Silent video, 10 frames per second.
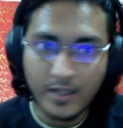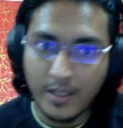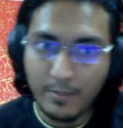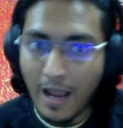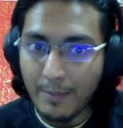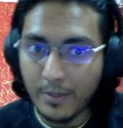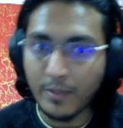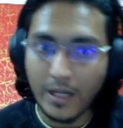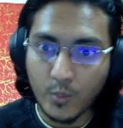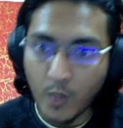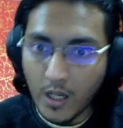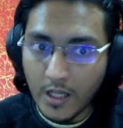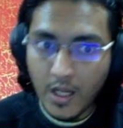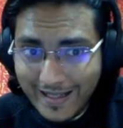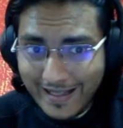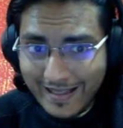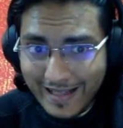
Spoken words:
the map by one, and then